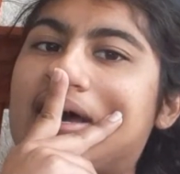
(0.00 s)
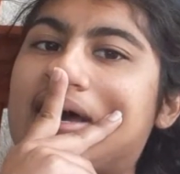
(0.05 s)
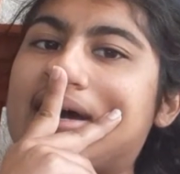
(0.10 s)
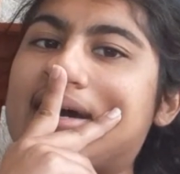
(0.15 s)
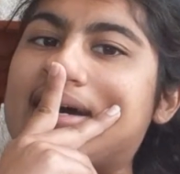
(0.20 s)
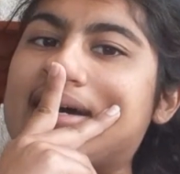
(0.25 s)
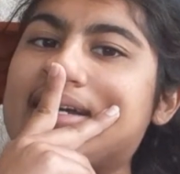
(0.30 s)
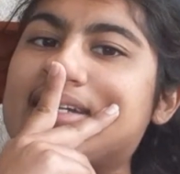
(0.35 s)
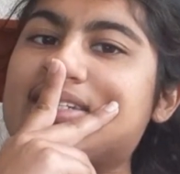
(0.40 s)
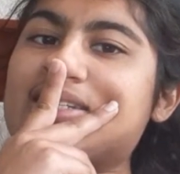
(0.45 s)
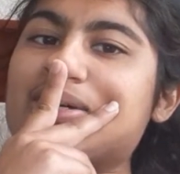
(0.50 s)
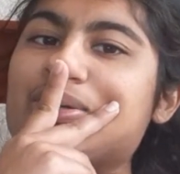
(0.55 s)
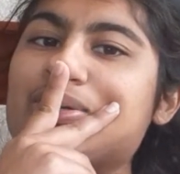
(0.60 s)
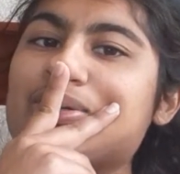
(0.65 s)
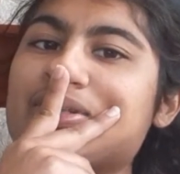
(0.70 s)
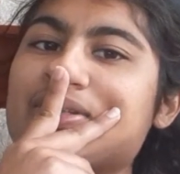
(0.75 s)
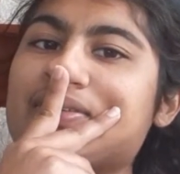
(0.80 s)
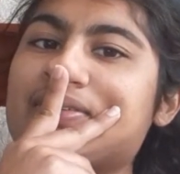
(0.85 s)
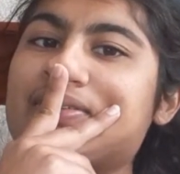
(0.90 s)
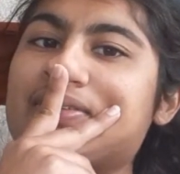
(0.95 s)
I
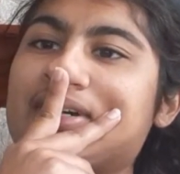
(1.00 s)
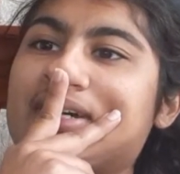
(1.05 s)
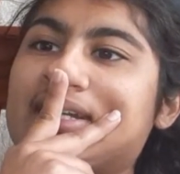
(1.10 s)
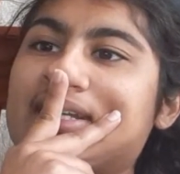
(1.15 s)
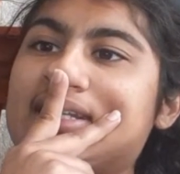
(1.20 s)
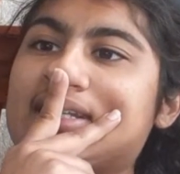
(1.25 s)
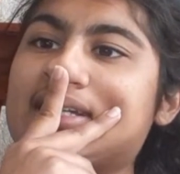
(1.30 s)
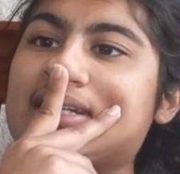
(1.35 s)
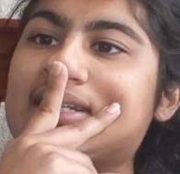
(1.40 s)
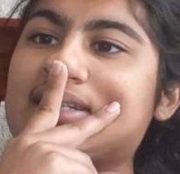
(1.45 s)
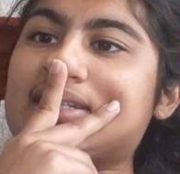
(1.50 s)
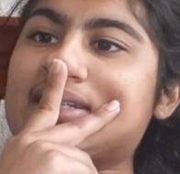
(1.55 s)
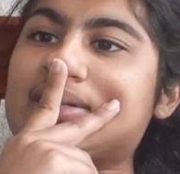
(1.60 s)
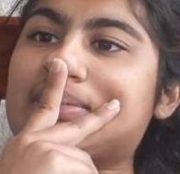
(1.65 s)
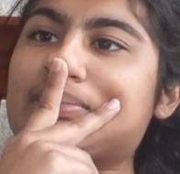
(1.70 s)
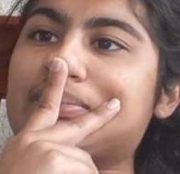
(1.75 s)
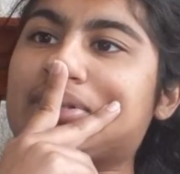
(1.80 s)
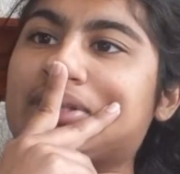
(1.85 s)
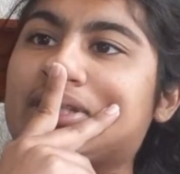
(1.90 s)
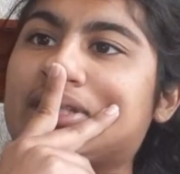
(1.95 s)
don't find that
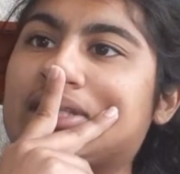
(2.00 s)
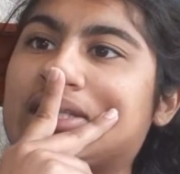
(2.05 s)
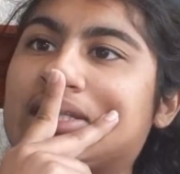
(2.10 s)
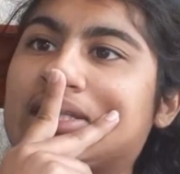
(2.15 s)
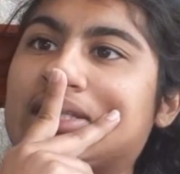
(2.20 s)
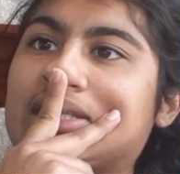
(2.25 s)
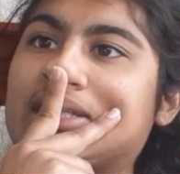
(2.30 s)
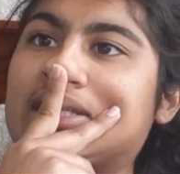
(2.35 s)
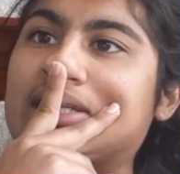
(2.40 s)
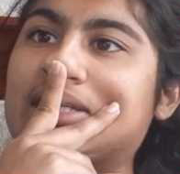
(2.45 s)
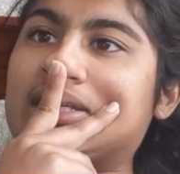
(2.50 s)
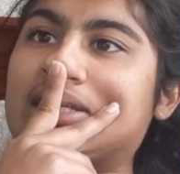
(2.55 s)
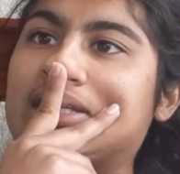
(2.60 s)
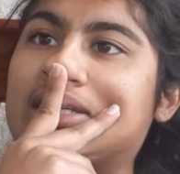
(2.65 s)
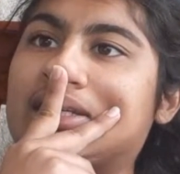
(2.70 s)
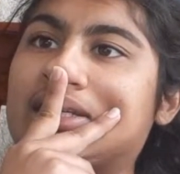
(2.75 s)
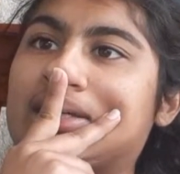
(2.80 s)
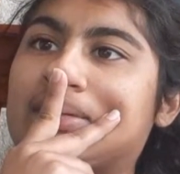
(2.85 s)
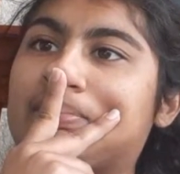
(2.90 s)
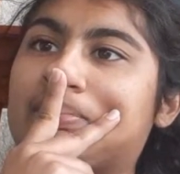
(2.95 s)

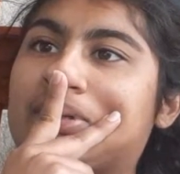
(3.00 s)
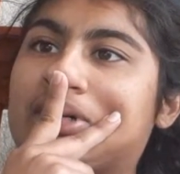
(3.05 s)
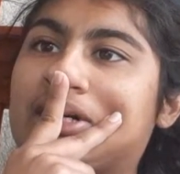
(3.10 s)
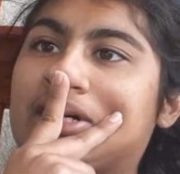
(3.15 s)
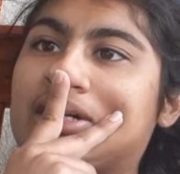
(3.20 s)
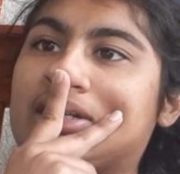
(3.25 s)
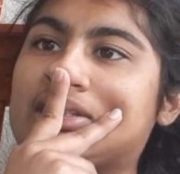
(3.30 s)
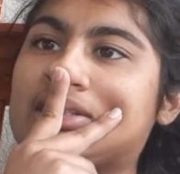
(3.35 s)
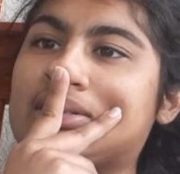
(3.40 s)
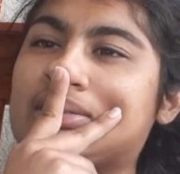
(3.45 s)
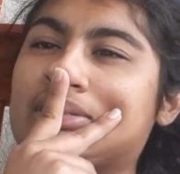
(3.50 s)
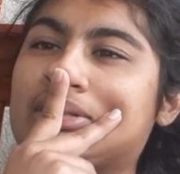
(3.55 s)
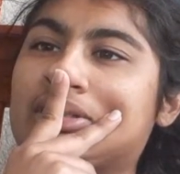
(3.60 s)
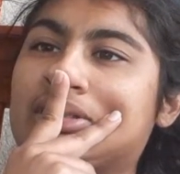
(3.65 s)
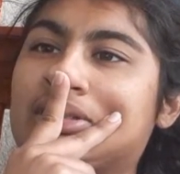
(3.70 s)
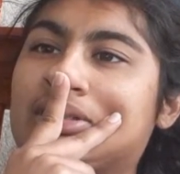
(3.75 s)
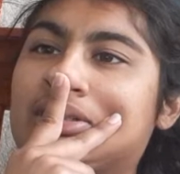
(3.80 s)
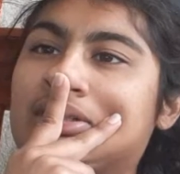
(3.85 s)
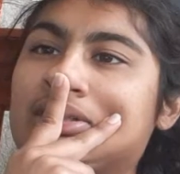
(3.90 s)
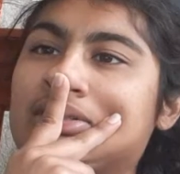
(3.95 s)
completely
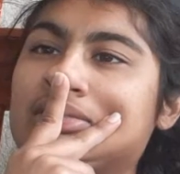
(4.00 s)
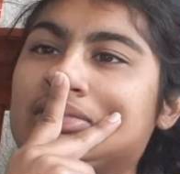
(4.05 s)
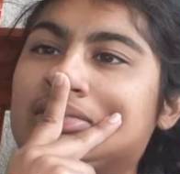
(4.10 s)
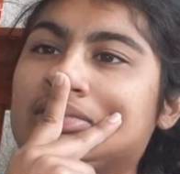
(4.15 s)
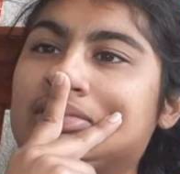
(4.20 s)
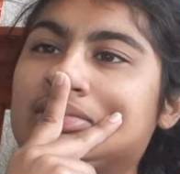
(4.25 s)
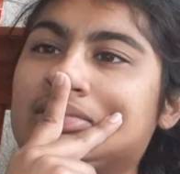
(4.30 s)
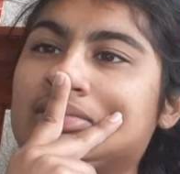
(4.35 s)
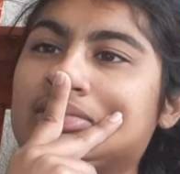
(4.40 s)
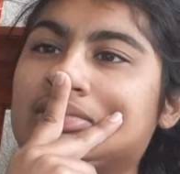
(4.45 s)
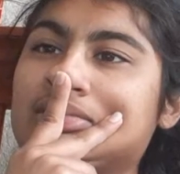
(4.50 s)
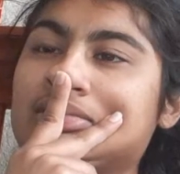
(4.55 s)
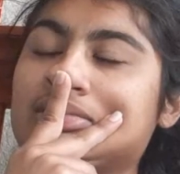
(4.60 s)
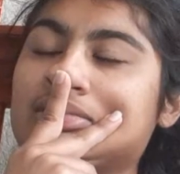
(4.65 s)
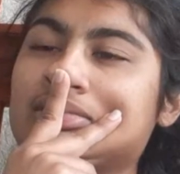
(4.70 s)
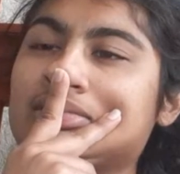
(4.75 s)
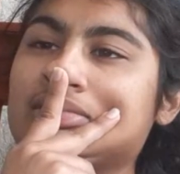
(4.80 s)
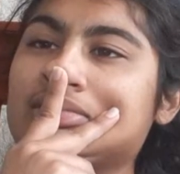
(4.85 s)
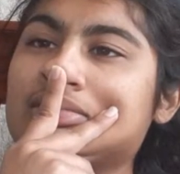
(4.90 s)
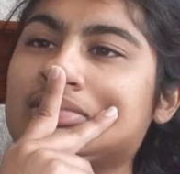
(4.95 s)
impossible.
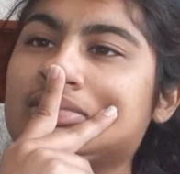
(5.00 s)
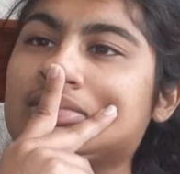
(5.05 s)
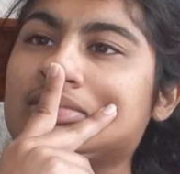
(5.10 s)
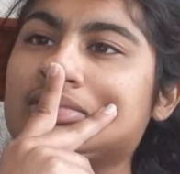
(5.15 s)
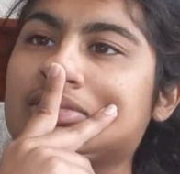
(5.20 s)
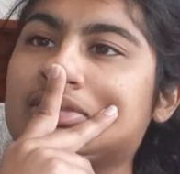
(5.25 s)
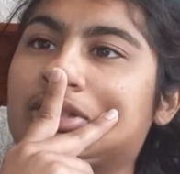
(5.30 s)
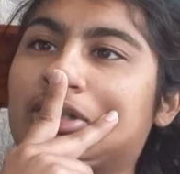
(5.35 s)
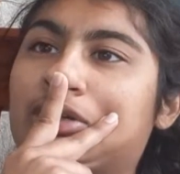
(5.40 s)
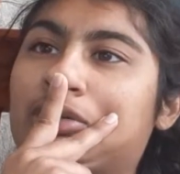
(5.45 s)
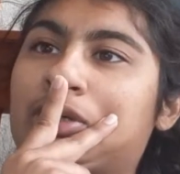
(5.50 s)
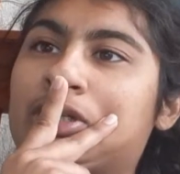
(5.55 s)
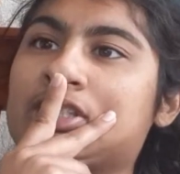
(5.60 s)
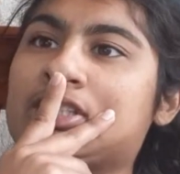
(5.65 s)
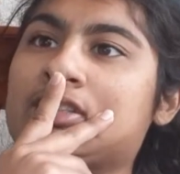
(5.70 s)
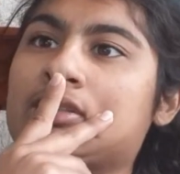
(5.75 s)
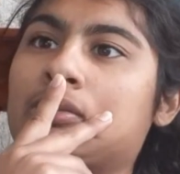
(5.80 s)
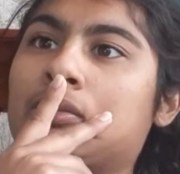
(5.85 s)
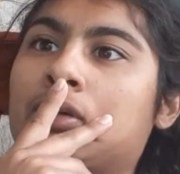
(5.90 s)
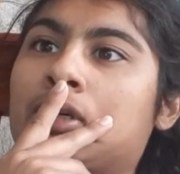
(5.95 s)
Or
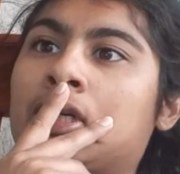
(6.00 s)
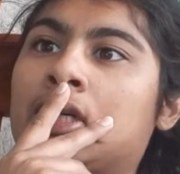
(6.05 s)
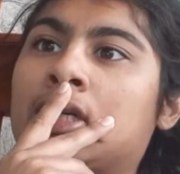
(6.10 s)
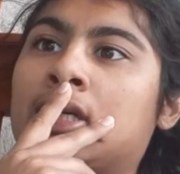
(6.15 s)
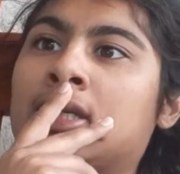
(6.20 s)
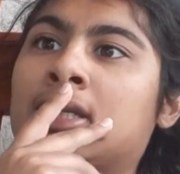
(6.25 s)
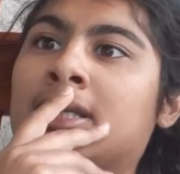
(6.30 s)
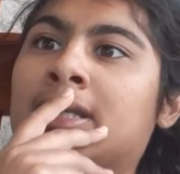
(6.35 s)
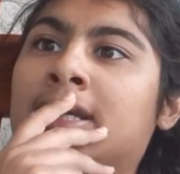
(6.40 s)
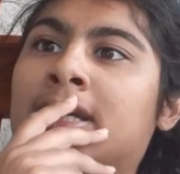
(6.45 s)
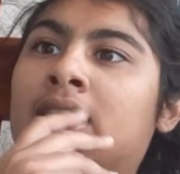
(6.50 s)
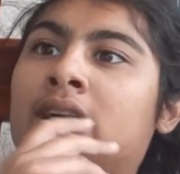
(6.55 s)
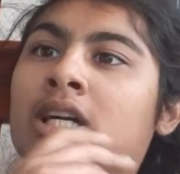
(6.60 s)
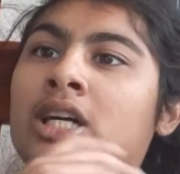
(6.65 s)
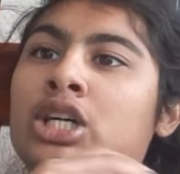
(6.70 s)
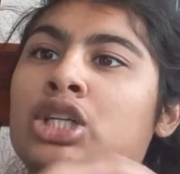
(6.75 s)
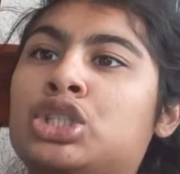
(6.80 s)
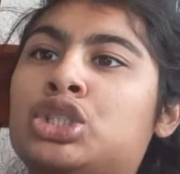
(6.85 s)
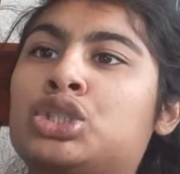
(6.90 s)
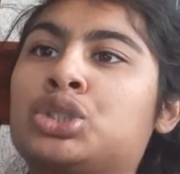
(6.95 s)
what's the word, like,
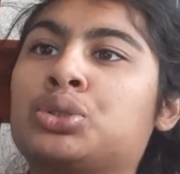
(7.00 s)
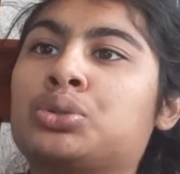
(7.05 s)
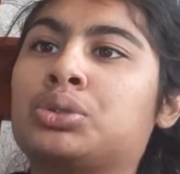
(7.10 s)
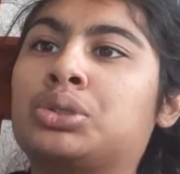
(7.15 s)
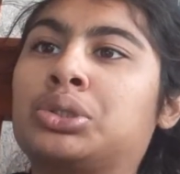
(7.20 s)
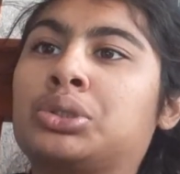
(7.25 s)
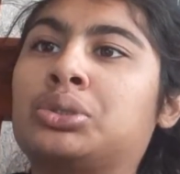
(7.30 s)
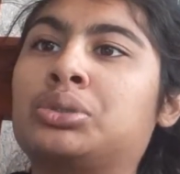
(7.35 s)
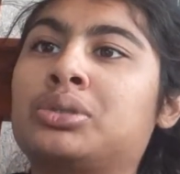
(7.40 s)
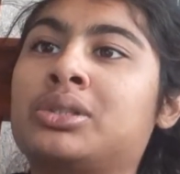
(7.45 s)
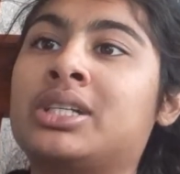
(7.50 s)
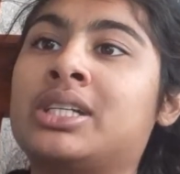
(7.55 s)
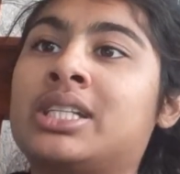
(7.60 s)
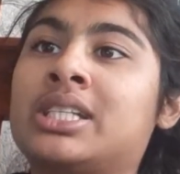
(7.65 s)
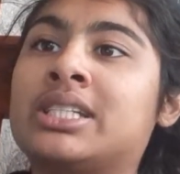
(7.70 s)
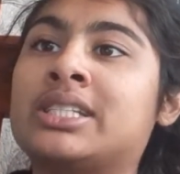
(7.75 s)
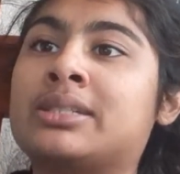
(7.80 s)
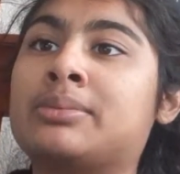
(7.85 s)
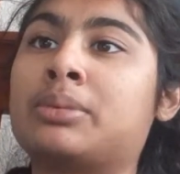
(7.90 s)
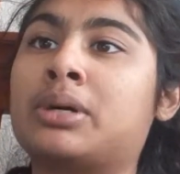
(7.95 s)
untrue? It
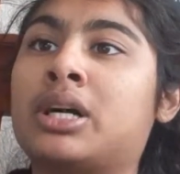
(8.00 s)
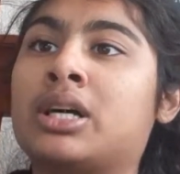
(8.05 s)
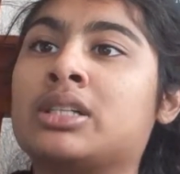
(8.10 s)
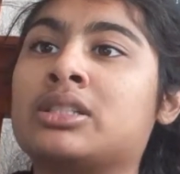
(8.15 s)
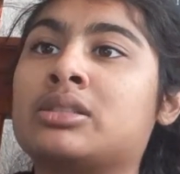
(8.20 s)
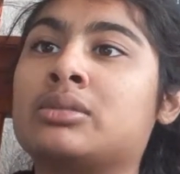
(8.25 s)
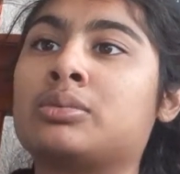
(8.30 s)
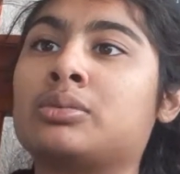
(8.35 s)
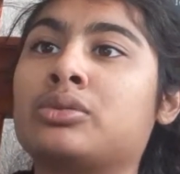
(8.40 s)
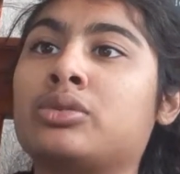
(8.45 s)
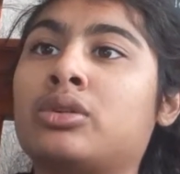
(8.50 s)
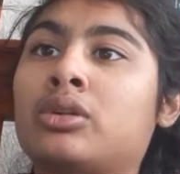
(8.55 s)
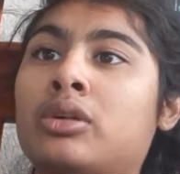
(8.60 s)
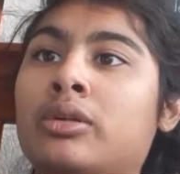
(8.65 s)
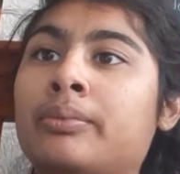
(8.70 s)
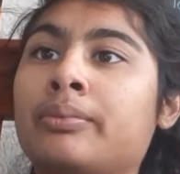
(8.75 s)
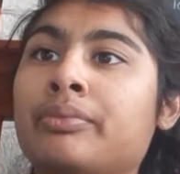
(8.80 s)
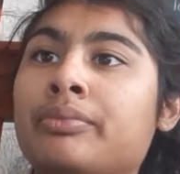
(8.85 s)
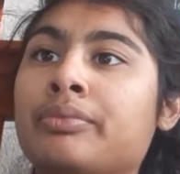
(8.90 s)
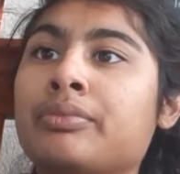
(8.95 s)
is
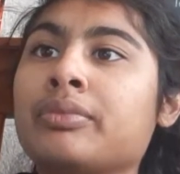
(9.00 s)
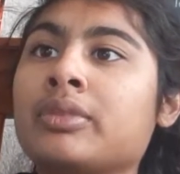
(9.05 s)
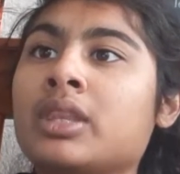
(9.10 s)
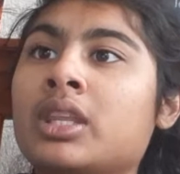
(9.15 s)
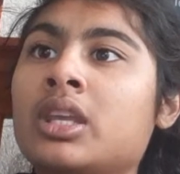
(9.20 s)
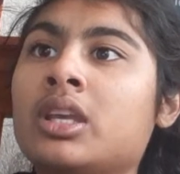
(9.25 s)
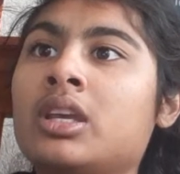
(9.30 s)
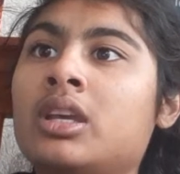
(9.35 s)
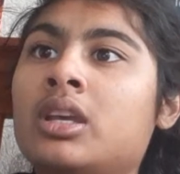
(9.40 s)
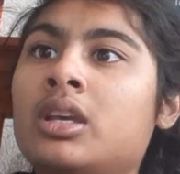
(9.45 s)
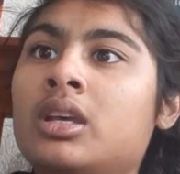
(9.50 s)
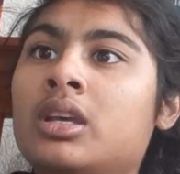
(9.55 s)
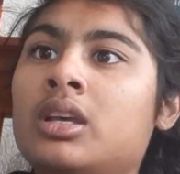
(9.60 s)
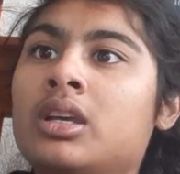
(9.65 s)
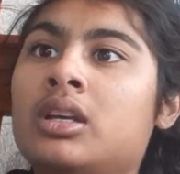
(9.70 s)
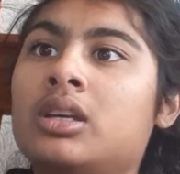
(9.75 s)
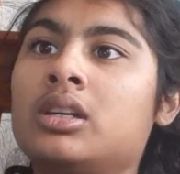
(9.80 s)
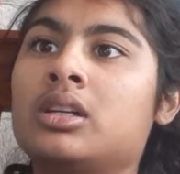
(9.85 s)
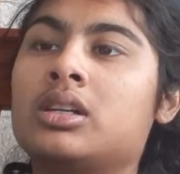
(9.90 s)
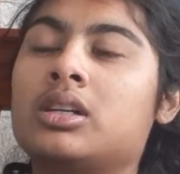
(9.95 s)
possible.
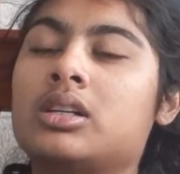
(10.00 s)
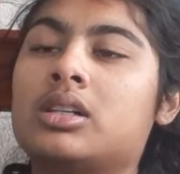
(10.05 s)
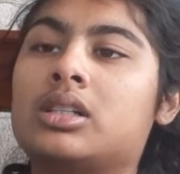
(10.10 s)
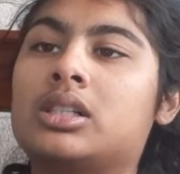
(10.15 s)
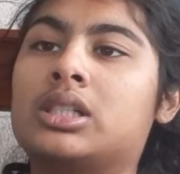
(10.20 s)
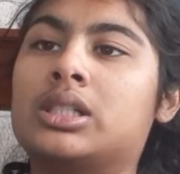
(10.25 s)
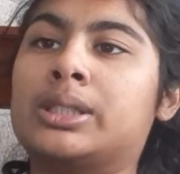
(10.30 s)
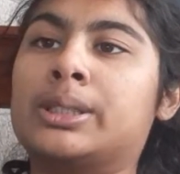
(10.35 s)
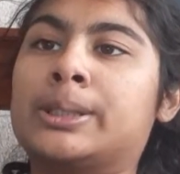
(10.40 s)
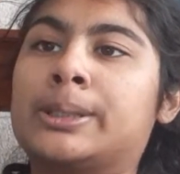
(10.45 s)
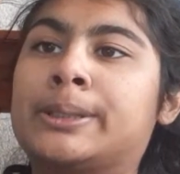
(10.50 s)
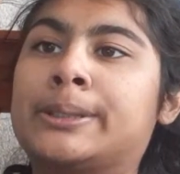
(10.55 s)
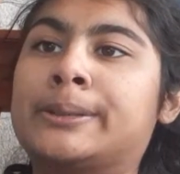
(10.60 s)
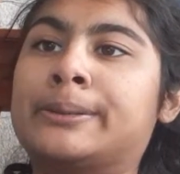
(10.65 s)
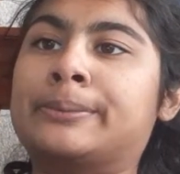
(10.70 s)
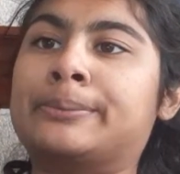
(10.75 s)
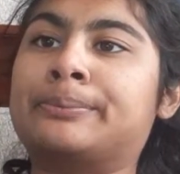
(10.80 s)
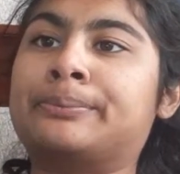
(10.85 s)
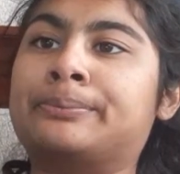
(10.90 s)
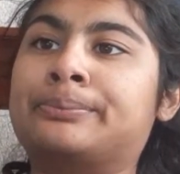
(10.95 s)

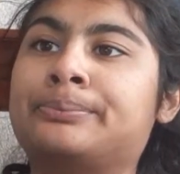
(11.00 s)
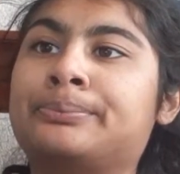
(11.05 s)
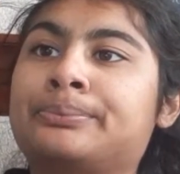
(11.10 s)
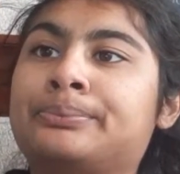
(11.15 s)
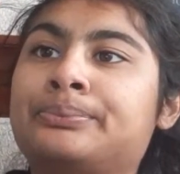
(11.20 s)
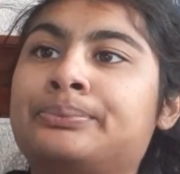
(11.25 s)
One